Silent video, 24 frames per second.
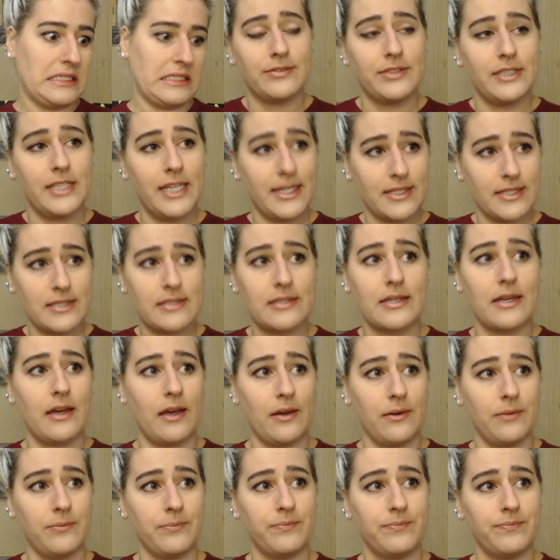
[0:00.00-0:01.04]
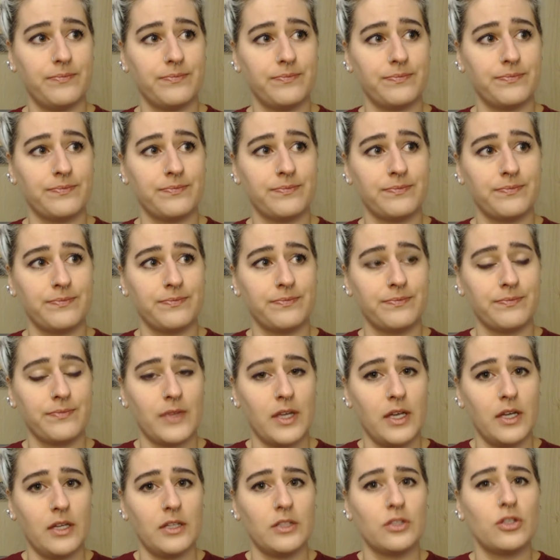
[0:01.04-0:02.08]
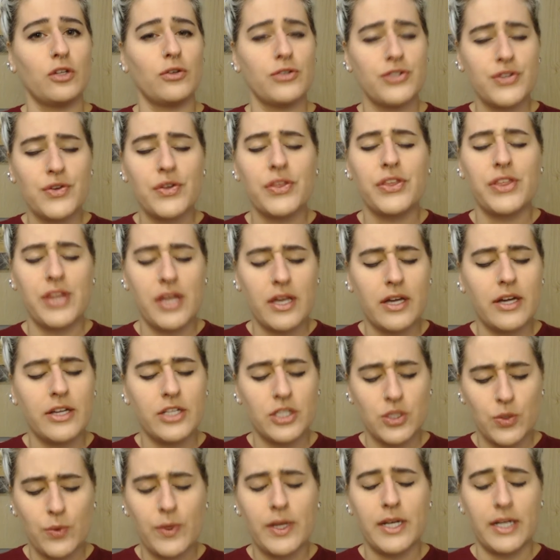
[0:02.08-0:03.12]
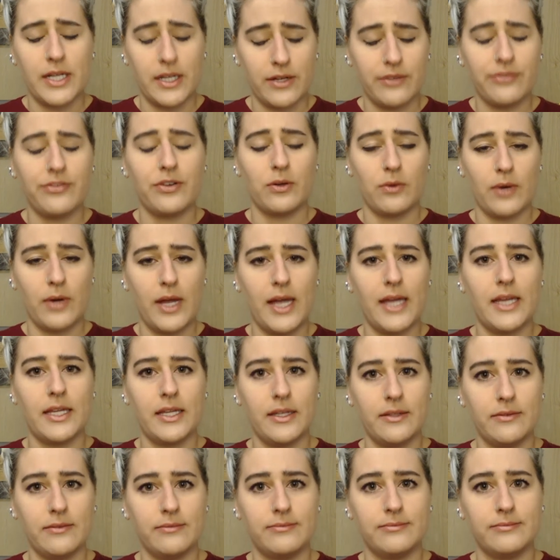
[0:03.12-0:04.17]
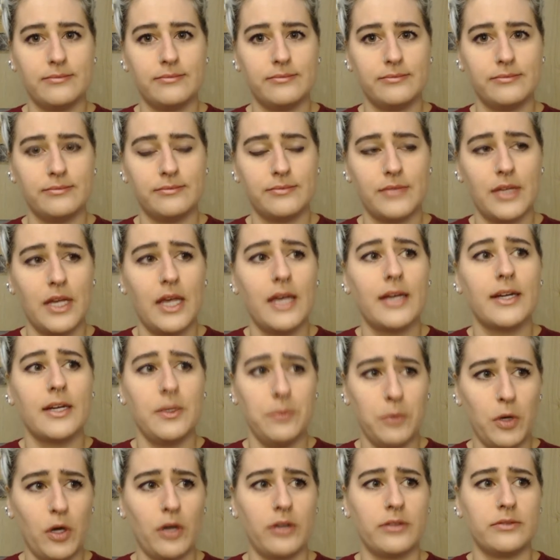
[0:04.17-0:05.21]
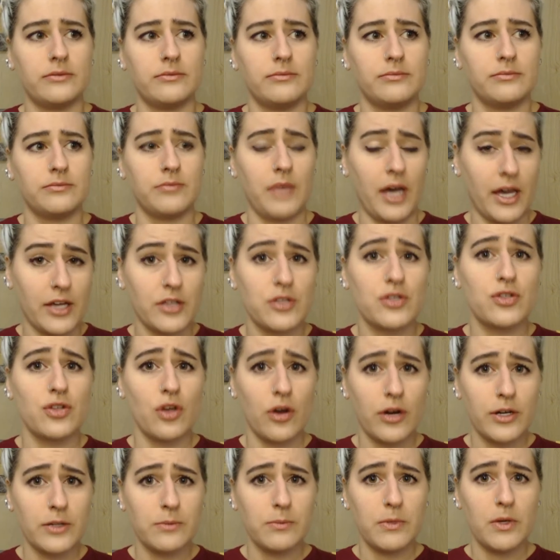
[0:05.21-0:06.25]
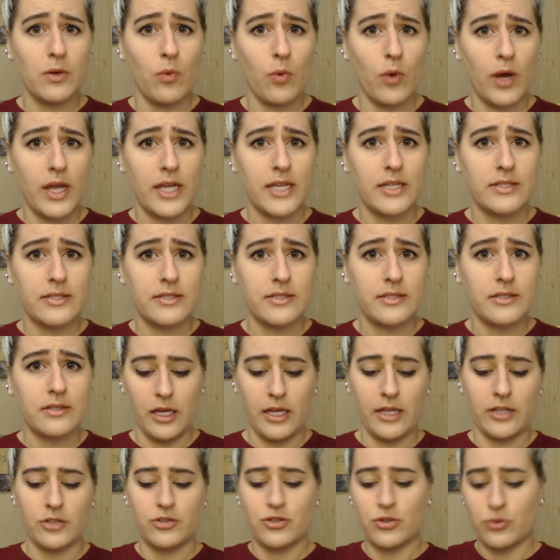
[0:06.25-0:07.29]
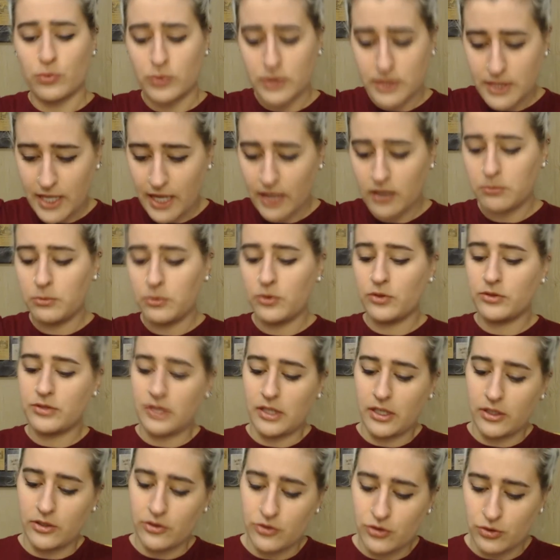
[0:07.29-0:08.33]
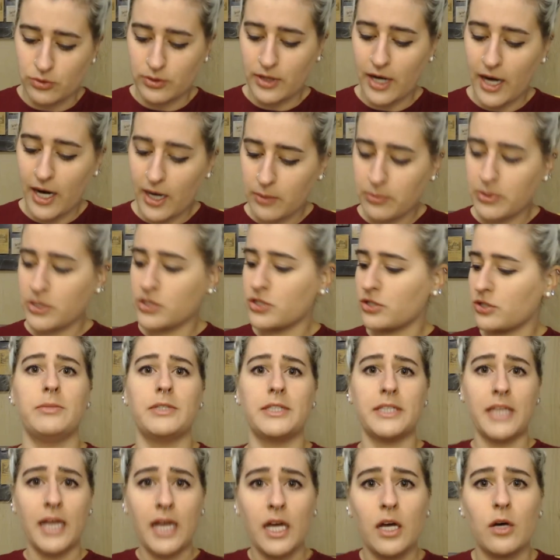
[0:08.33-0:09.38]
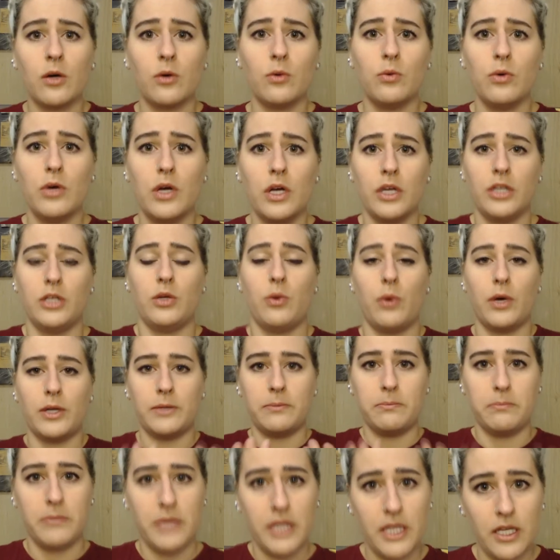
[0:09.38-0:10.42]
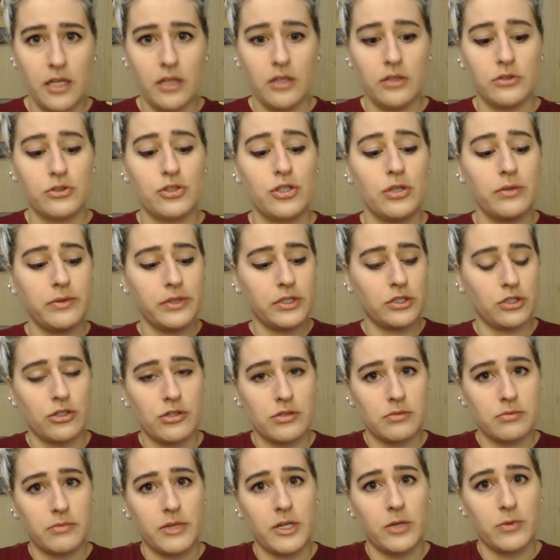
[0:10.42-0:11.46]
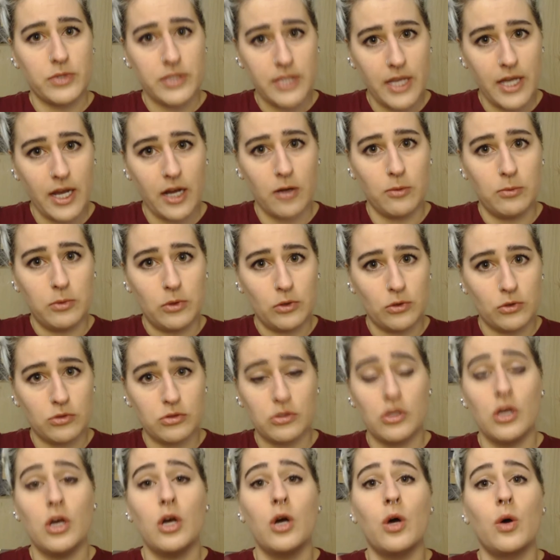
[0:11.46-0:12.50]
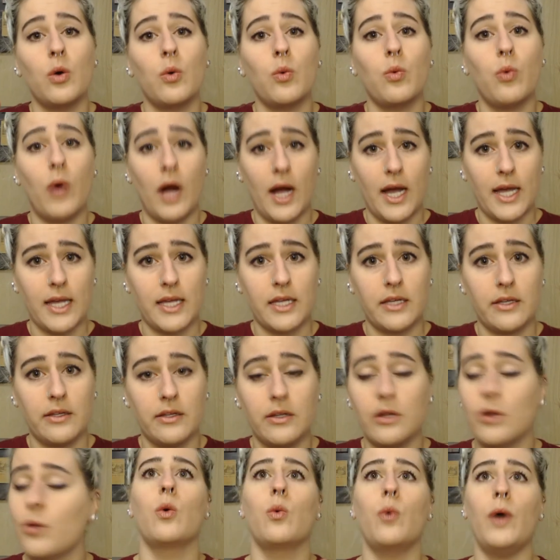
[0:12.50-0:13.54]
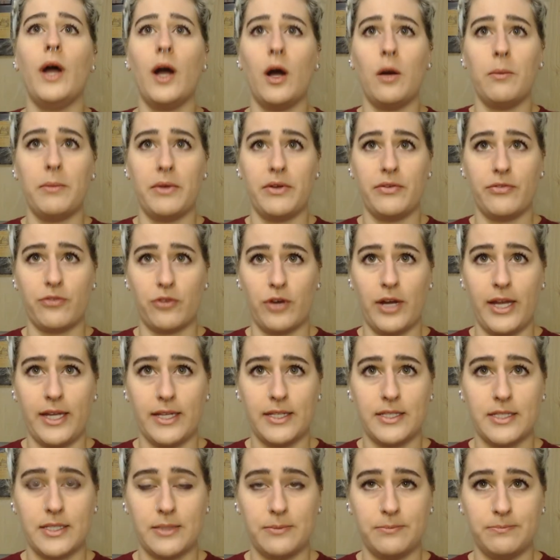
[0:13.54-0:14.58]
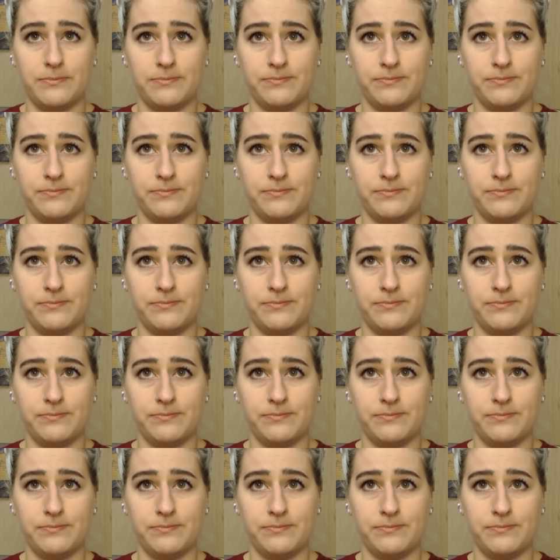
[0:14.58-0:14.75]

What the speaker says: Vanessa, don't you think I do enough already? Come on, I sort my waste into recyclables and into garbage, but now you want me to reduce my recyclables. Why? Well, my friend,